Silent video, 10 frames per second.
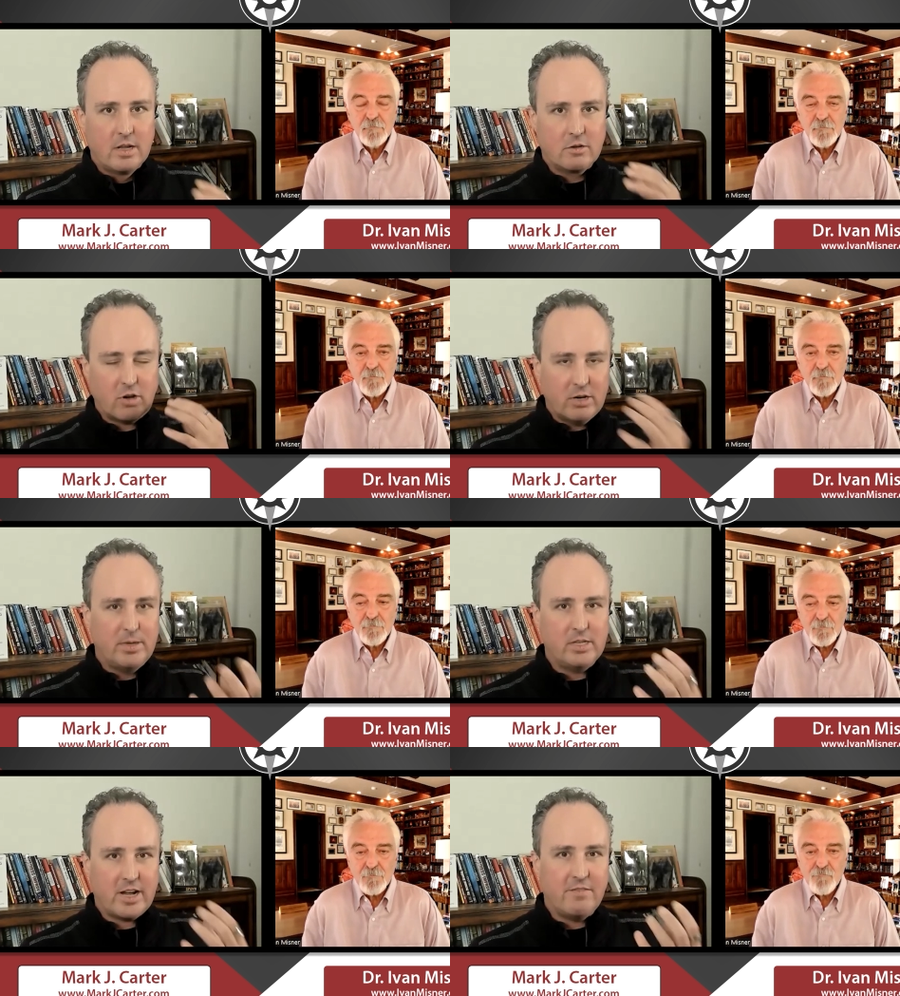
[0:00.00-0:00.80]

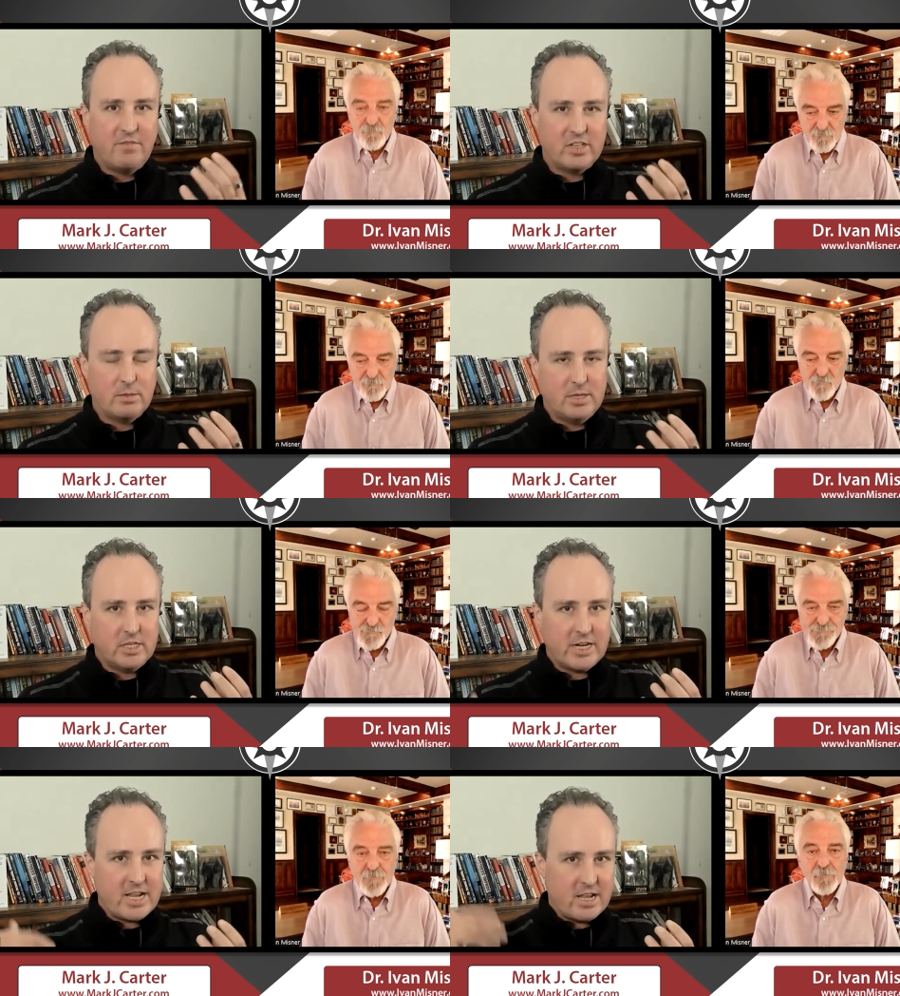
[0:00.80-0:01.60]
Speaker 1: credibility and
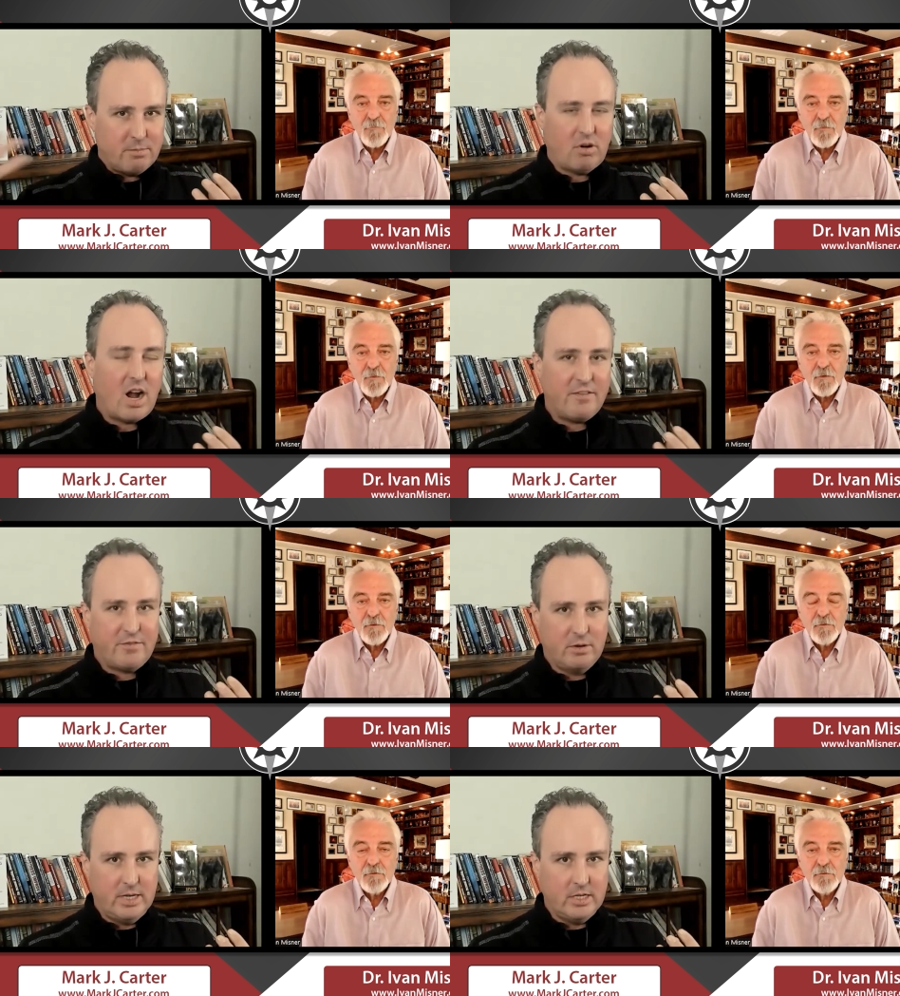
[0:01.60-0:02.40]
visibility and
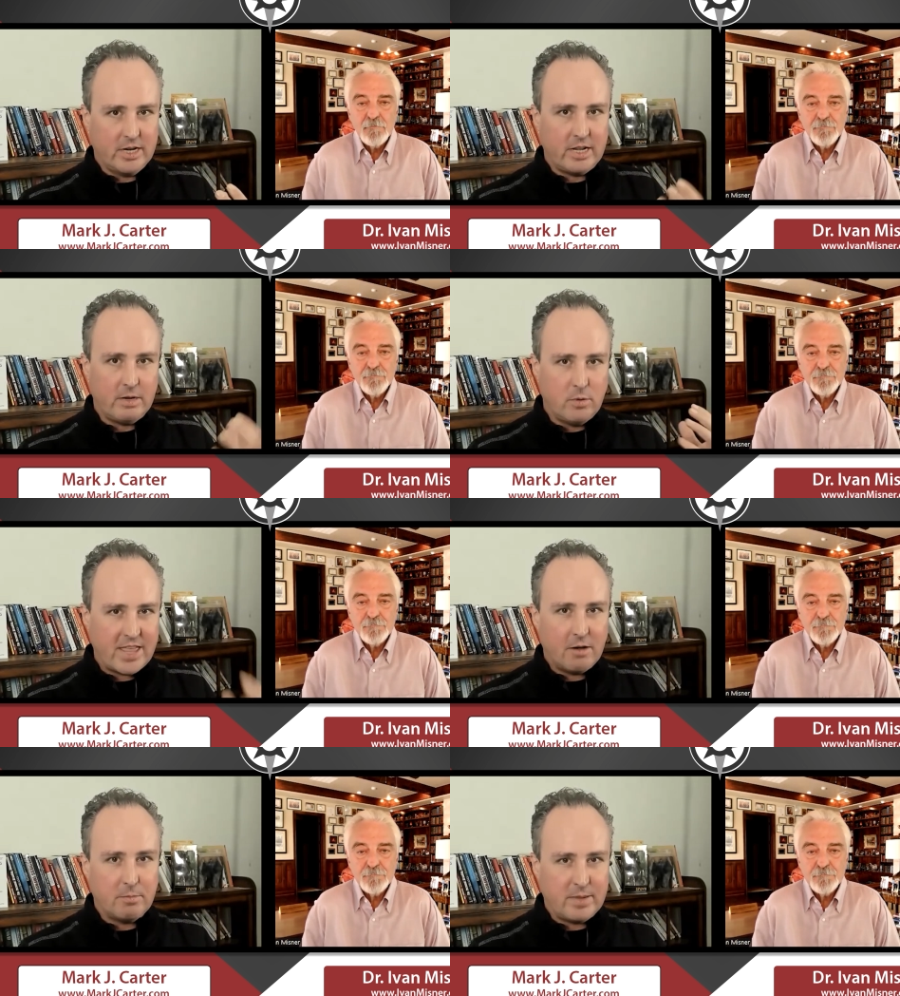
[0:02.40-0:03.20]
profitability
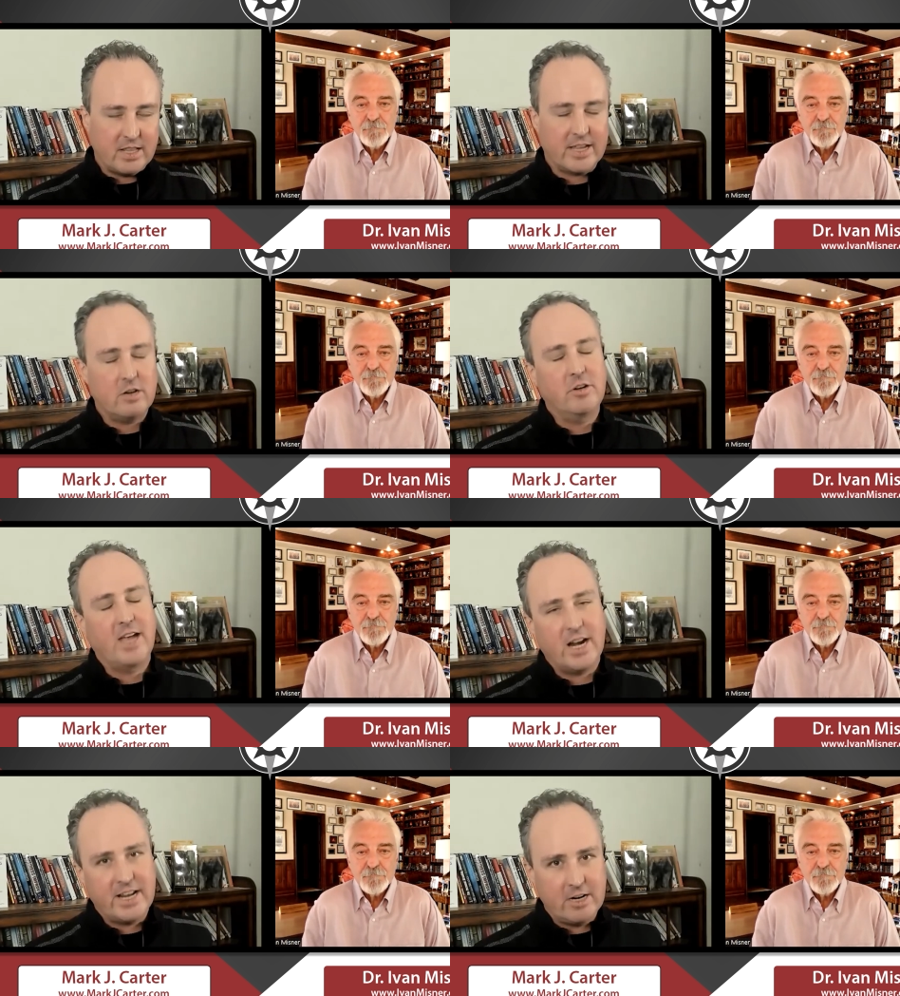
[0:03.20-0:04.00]
without being like, oh
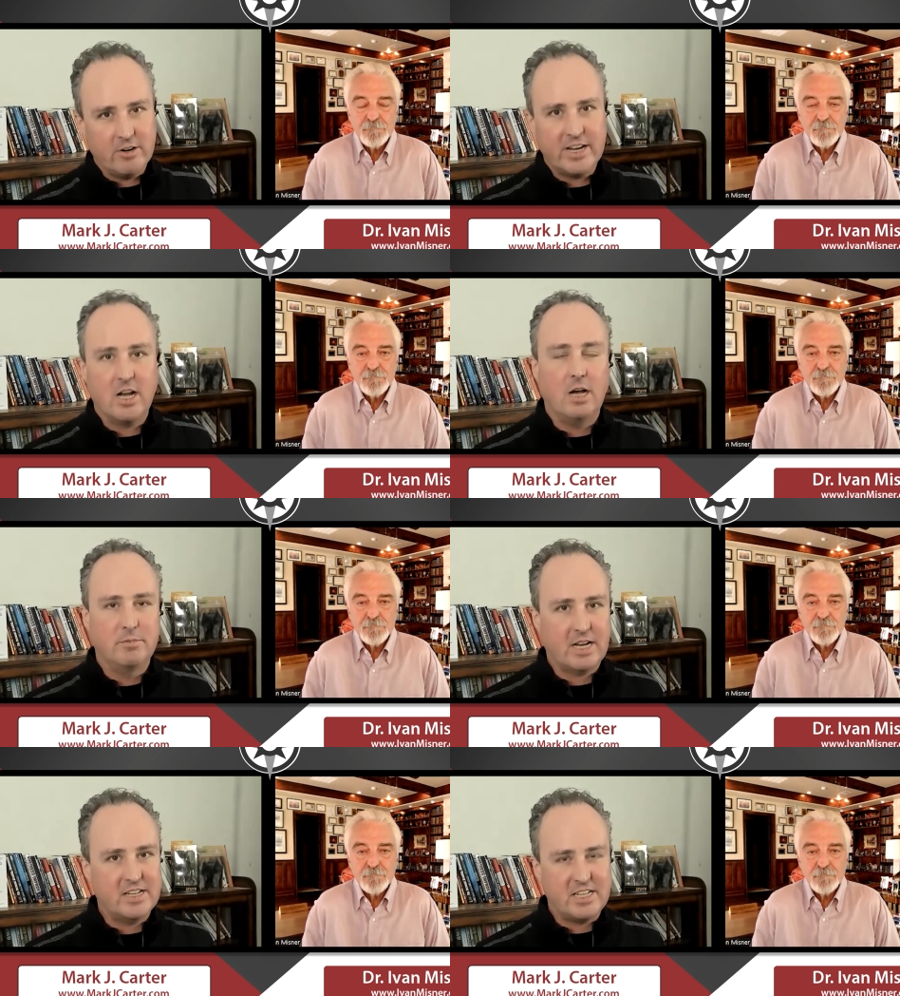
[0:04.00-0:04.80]
God, here he comes.
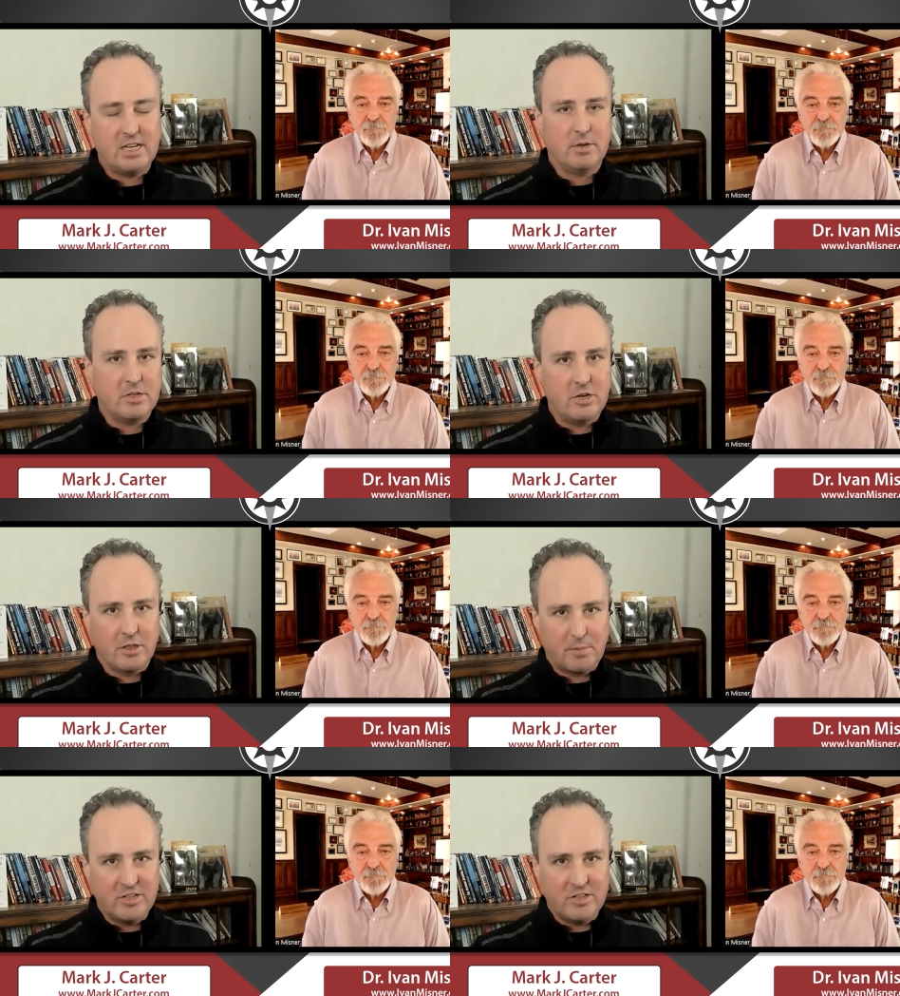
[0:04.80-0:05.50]
I see him. You know, the